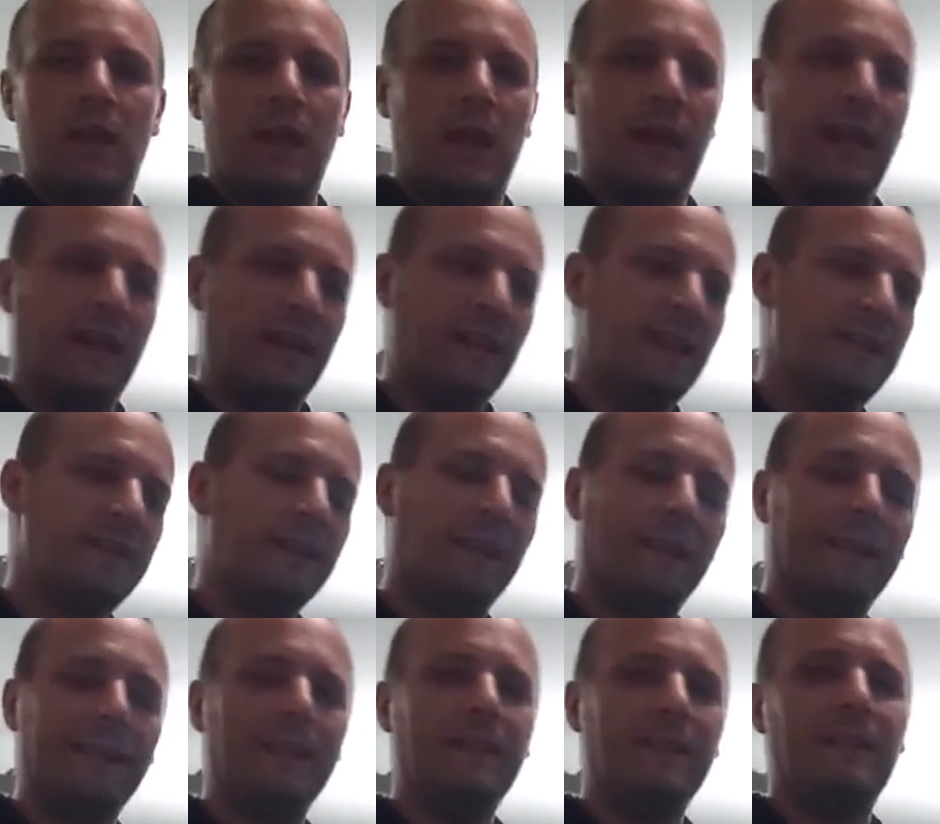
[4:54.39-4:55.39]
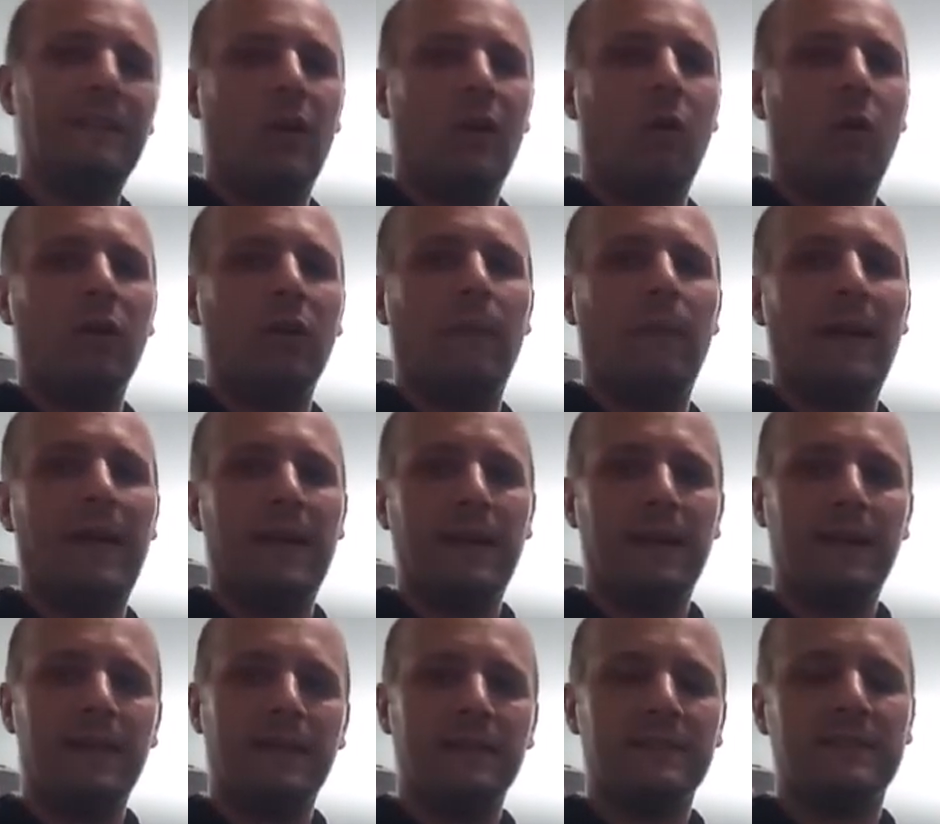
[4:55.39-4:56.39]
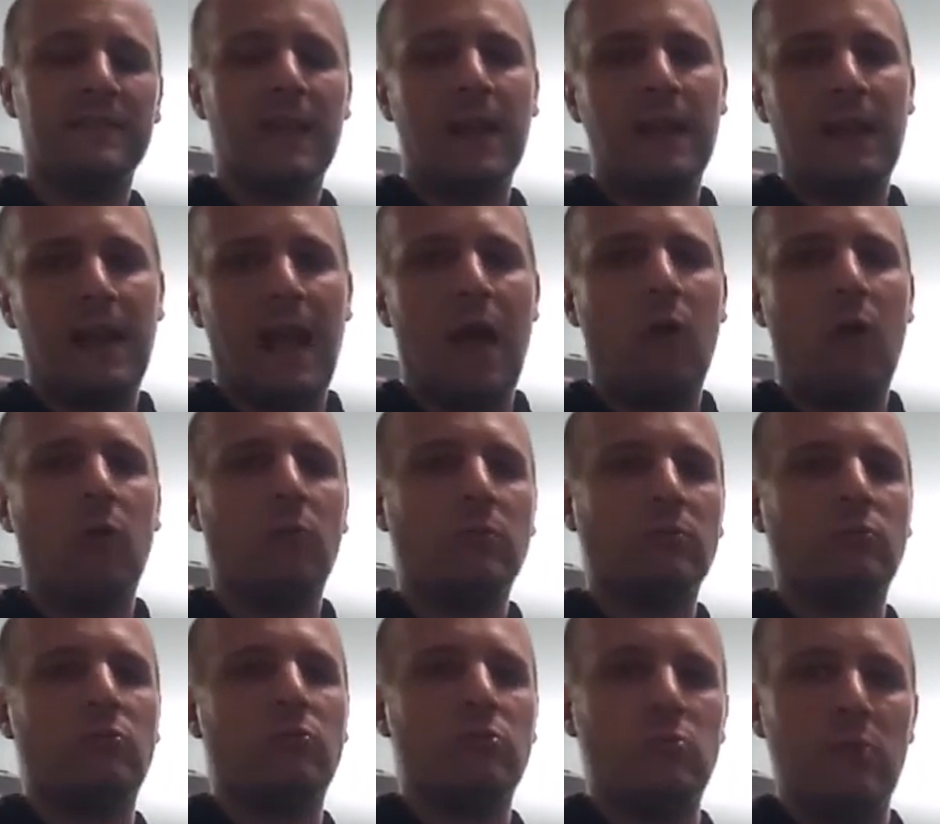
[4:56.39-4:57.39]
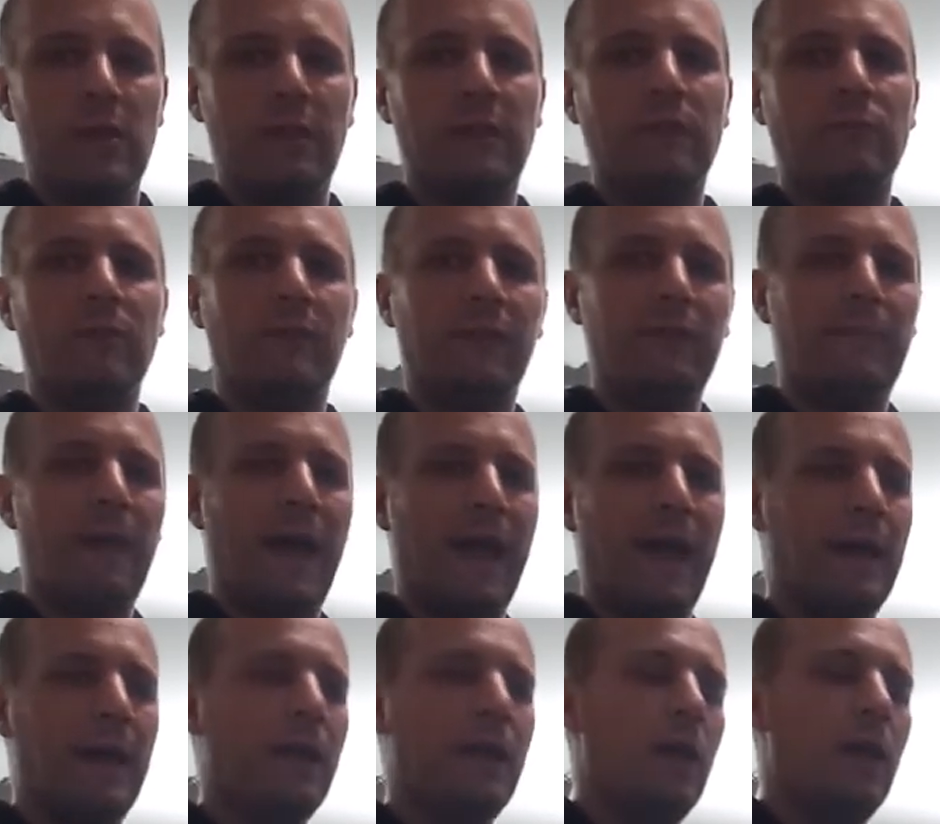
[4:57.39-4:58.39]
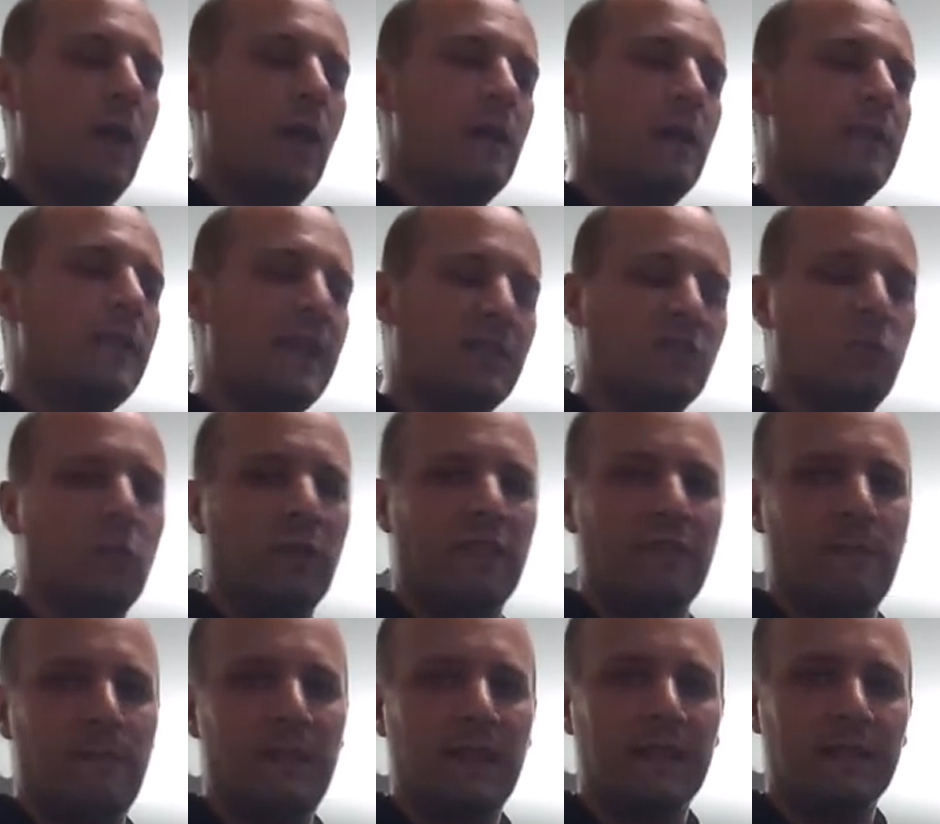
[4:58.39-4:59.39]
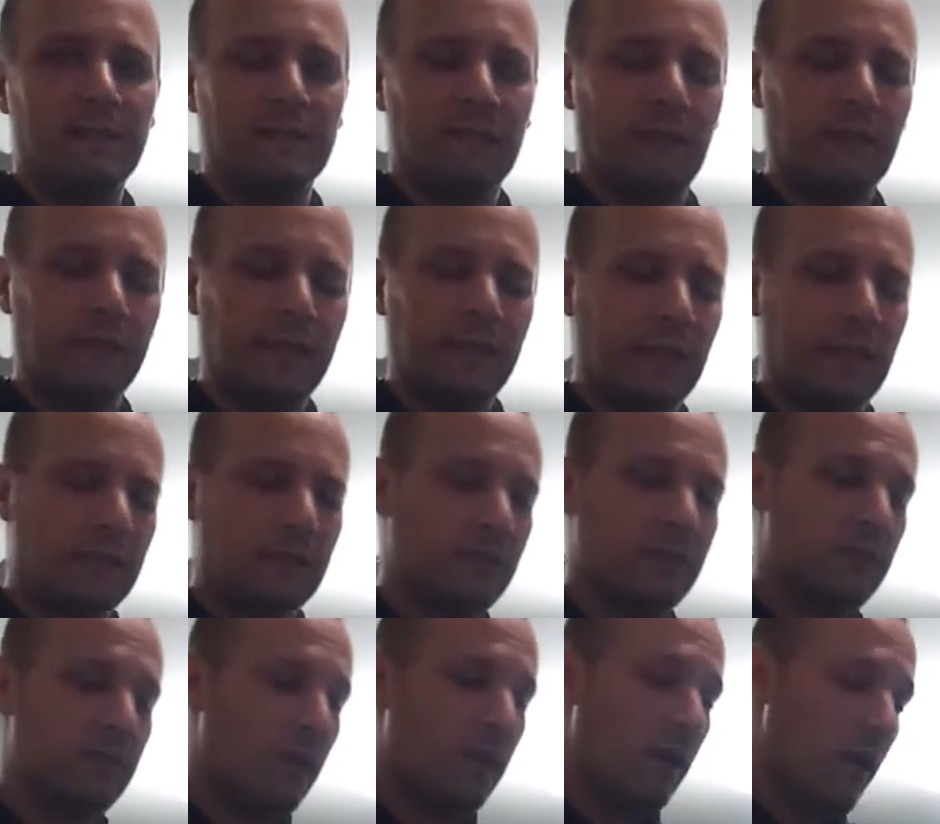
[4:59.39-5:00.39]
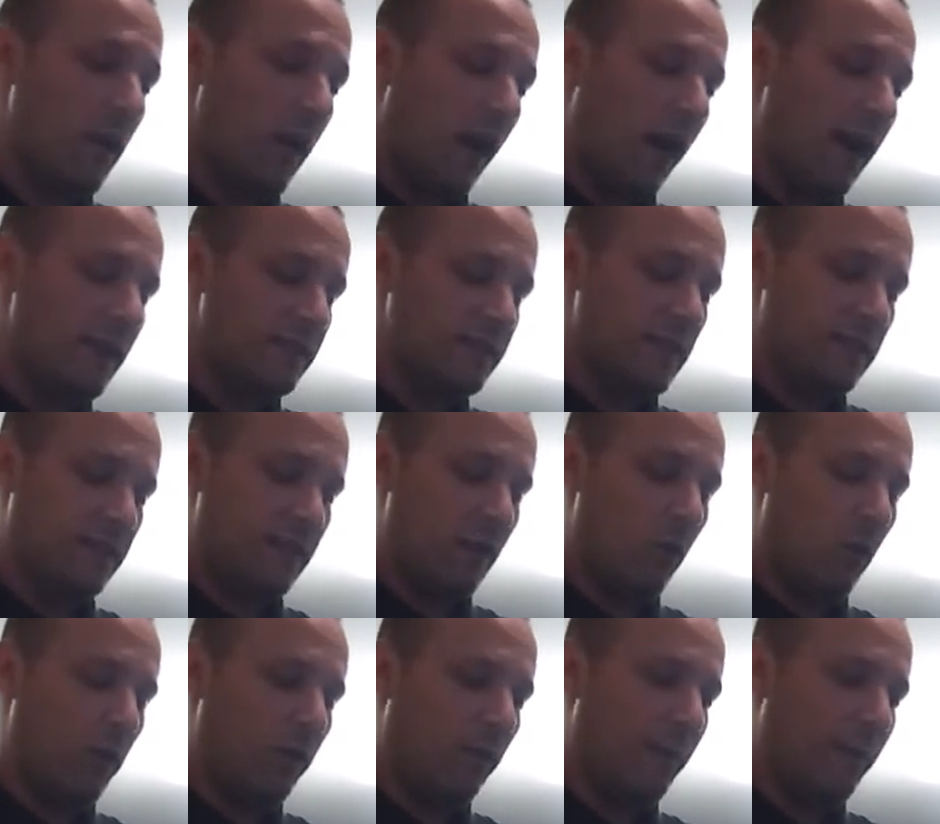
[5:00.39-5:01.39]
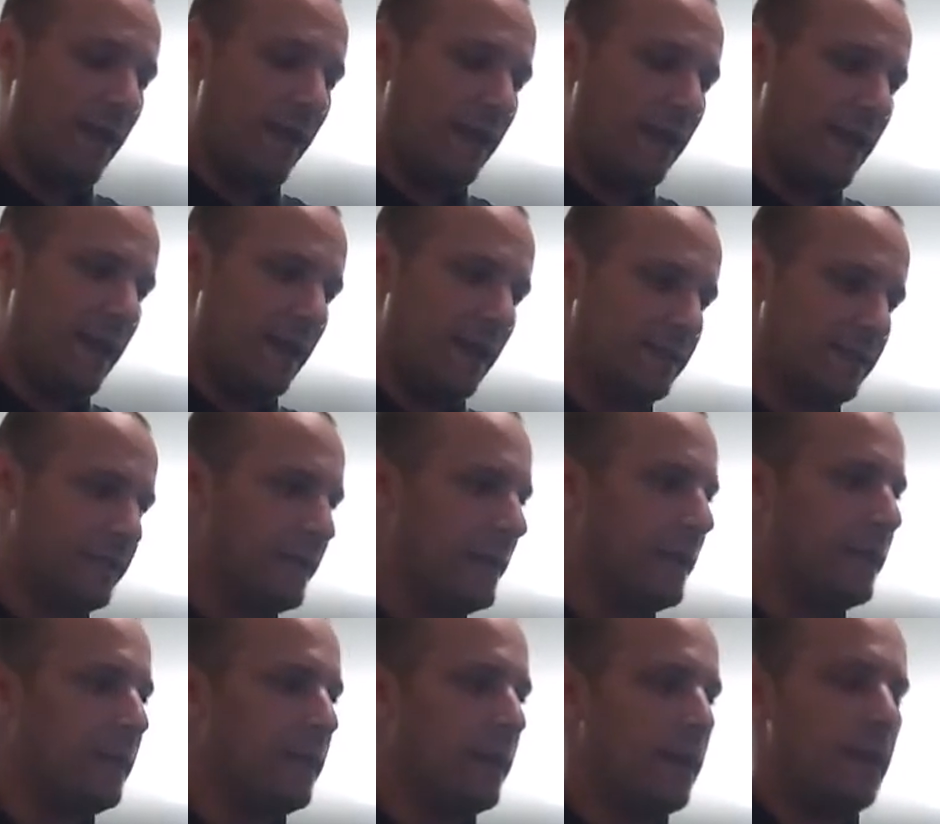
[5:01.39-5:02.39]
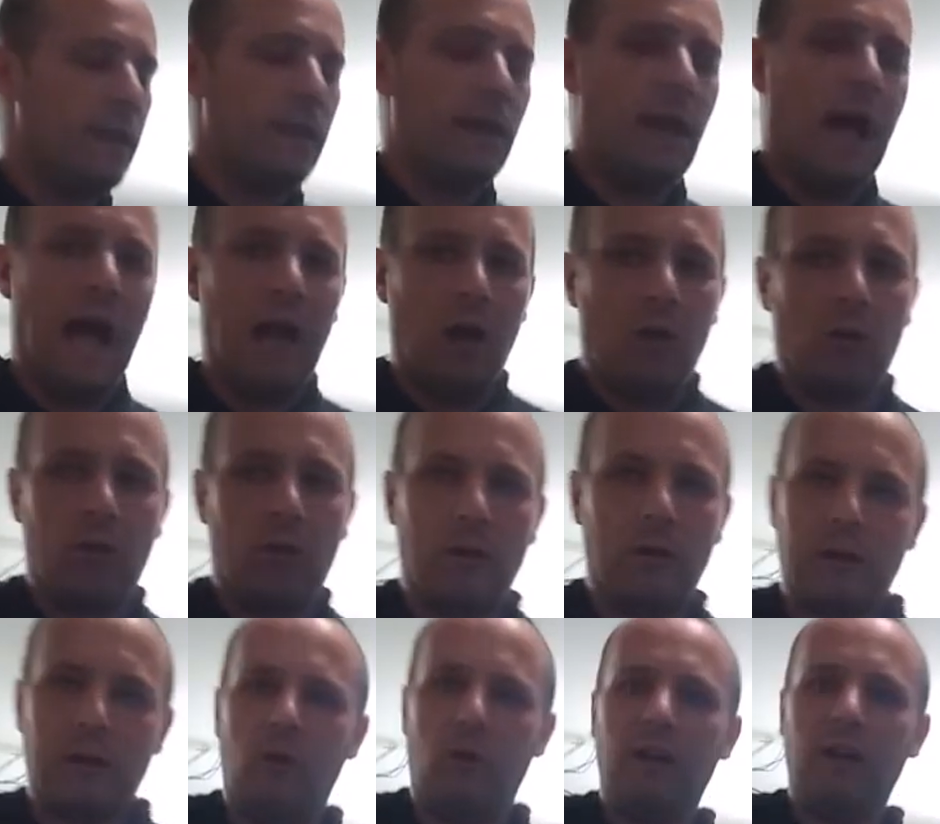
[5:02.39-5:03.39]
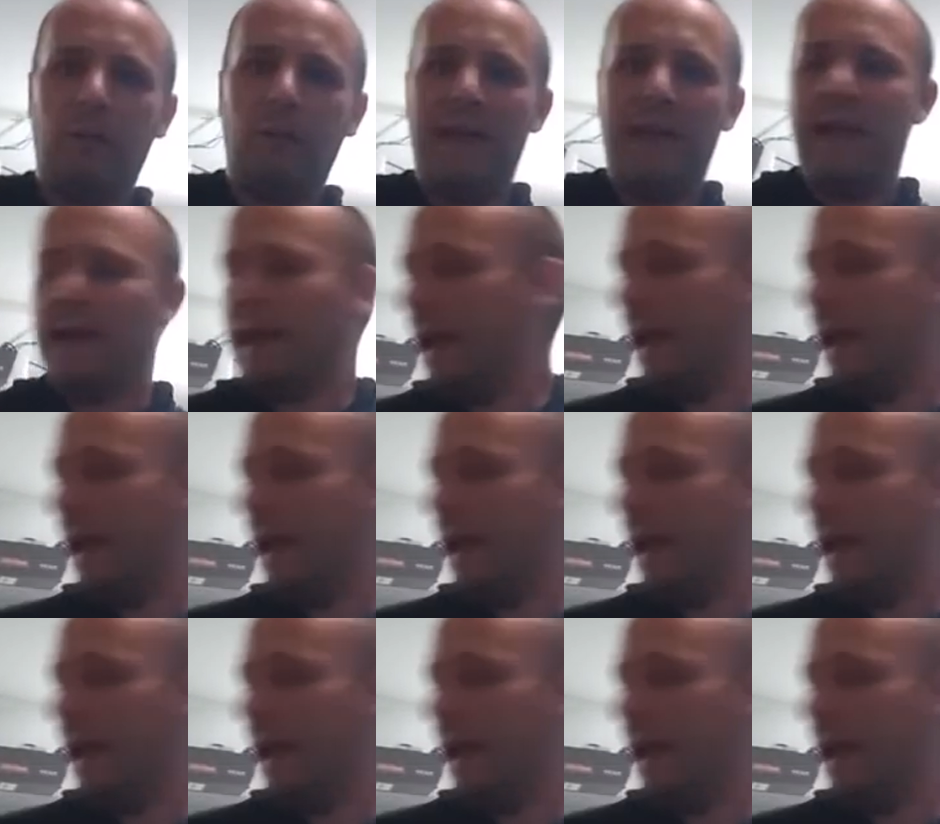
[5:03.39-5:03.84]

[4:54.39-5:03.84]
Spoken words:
And I need to clean the oil pan inside and out really, really bad. That's one of the biggest leaks. I was at the oil pan gasket. I ordered an oil pan